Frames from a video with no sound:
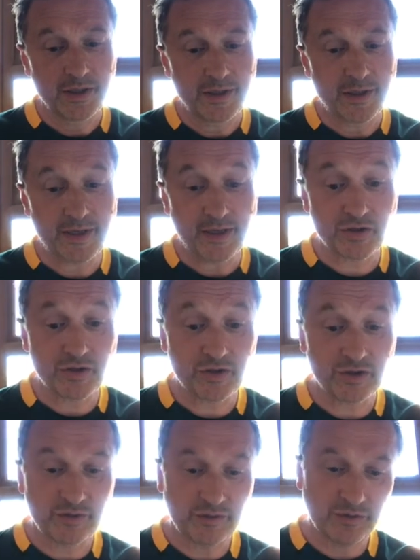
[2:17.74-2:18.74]
I guess
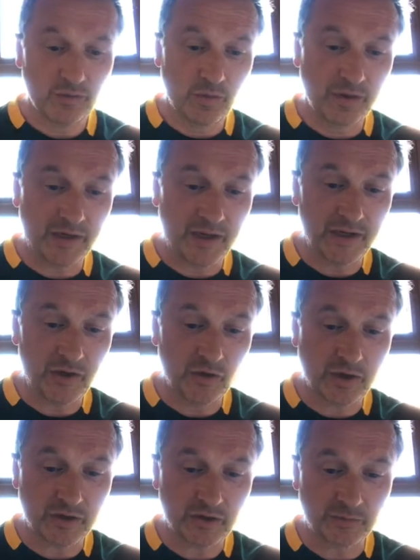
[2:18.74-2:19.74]
the word that I look
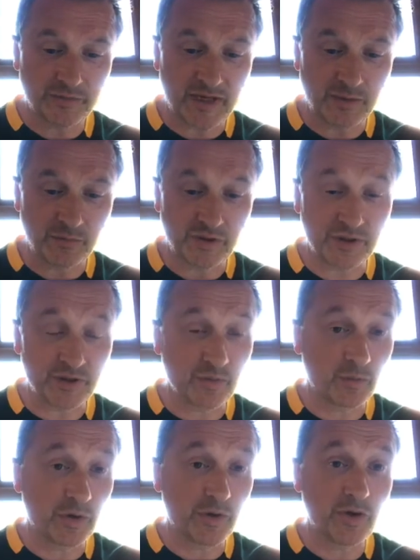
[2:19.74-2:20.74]
at sometimes is the
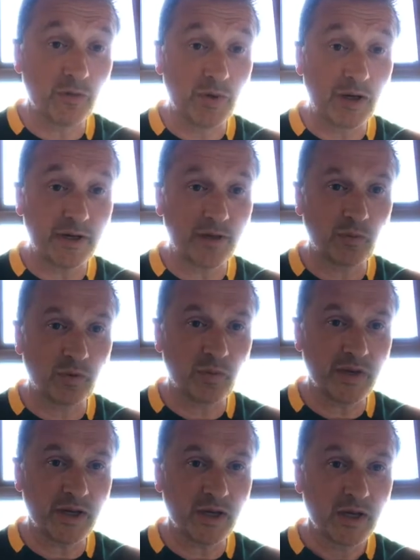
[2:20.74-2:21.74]
word humility when
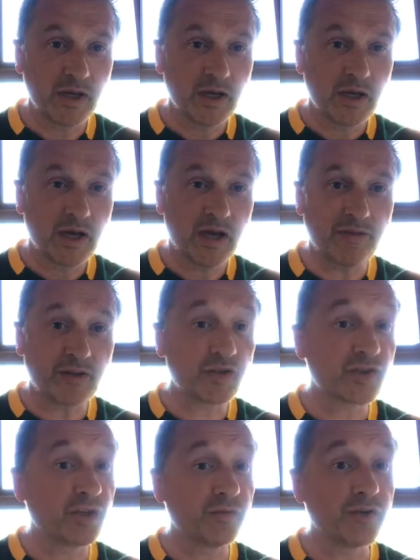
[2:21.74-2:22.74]
we have that
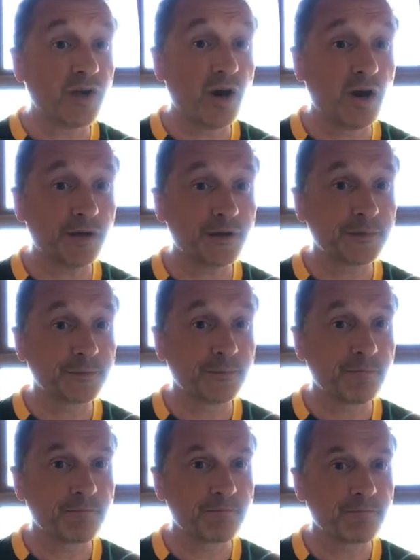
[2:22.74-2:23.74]
servant heart.
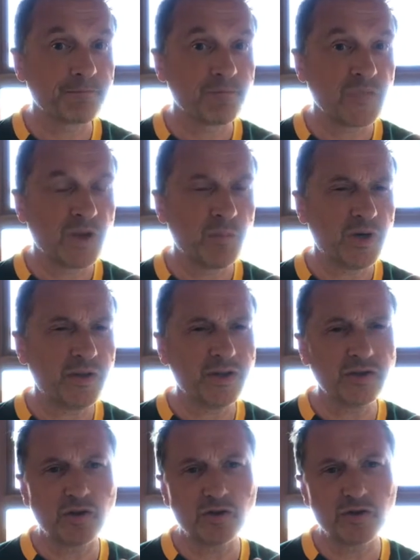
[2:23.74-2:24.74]
But I think
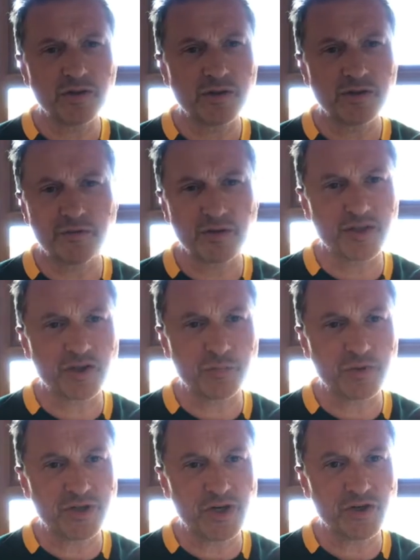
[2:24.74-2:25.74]
it's also in terms of our
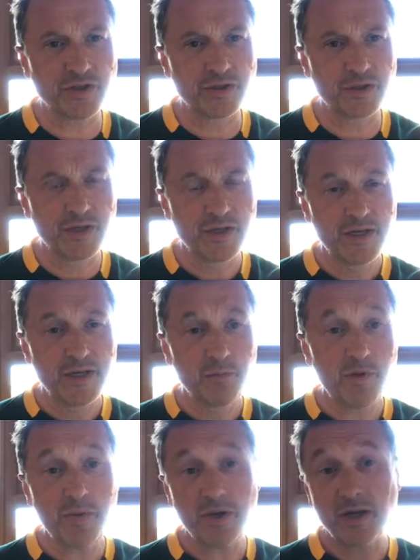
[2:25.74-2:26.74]
disposition
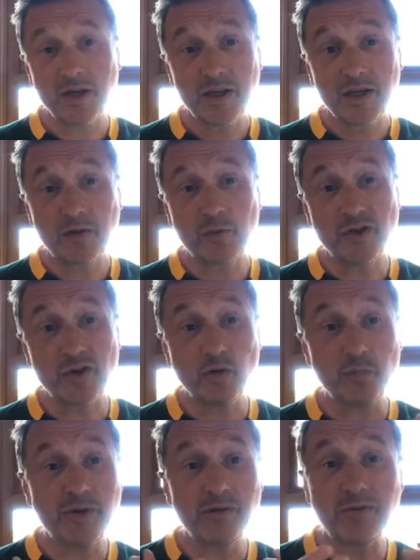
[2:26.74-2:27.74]
maybe that we
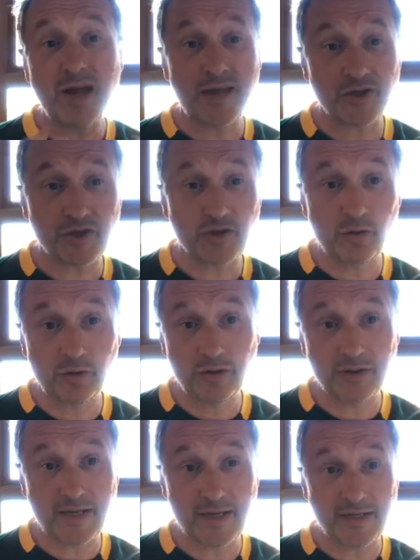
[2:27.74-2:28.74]
don't be rash all
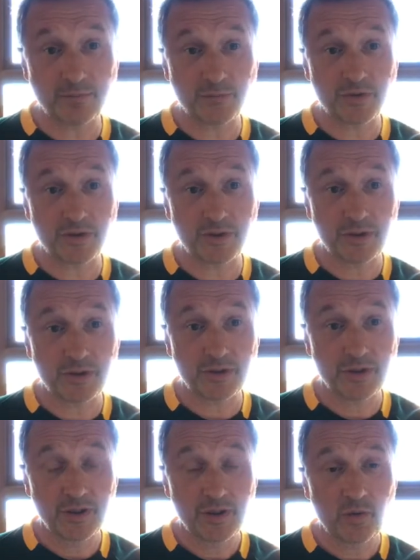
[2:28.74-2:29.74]
the times
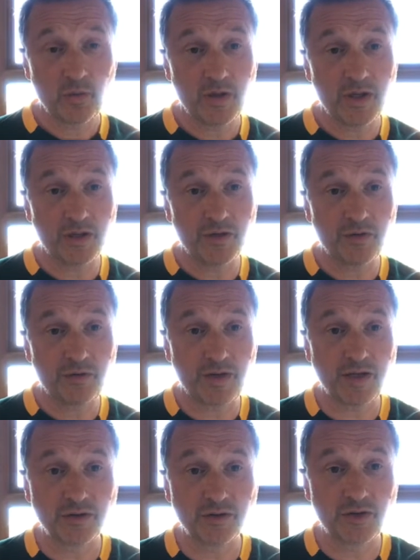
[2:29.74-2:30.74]
when
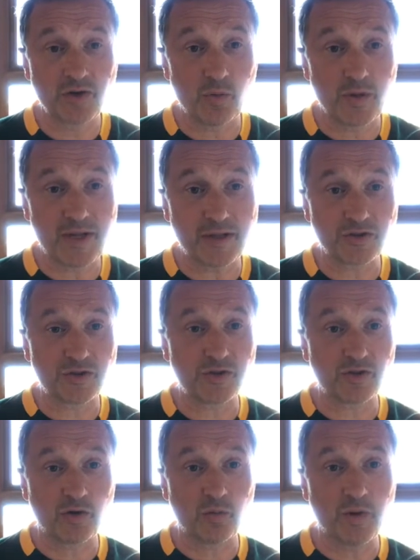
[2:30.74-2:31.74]
things go against
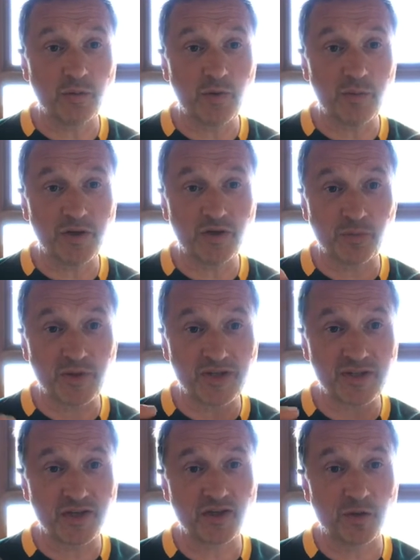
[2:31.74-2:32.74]
us or when maybe somebody
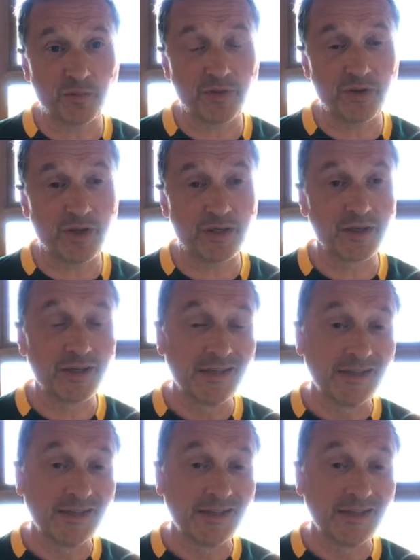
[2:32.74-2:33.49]
says something that,